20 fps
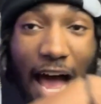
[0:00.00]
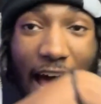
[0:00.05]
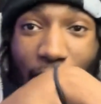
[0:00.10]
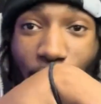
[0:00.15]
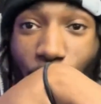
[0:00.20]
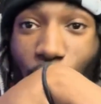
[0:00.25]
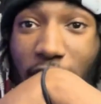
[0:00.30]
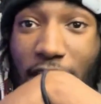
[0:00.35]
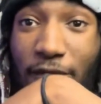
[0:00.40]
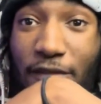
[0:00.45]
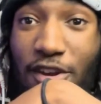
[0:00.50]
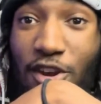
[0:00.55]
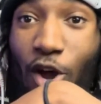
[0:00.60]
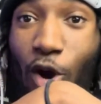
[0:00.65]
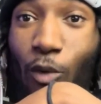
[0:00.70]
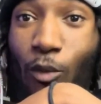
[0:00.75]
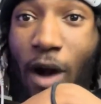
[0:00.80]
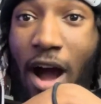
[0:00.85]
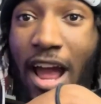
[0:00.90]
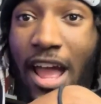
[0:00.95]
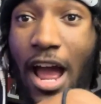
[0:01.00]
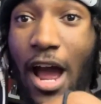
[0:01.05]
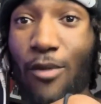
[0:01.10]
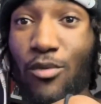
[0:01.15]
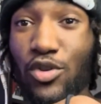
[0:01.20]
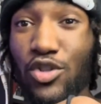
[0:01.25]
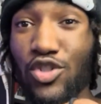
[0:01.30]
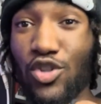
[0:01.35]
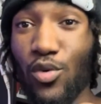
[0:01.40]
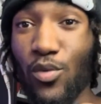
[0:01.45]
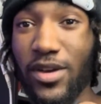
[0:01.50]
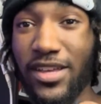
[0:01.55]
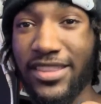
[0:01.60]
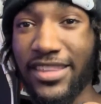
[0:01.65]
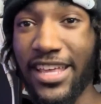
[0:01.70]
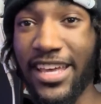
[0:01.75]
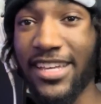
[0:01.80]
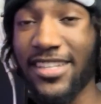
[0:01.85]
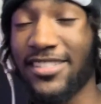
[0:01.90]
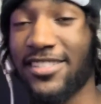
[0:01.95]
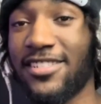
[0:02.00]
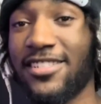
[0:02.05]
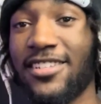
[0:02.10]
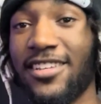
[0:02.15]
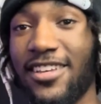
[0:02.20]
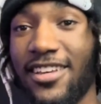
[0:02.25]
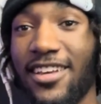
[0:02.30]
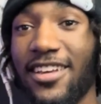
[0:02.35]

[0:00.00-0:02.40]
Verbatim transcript: I don't even know why I was doing this.